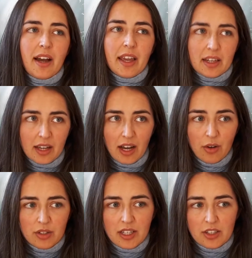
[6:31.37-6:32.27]

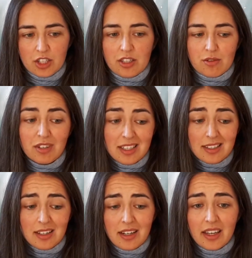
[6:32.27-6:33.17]
encountered just
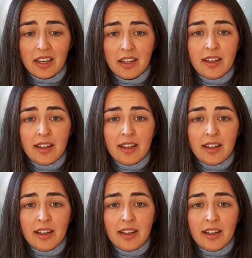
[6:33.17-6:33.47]
recently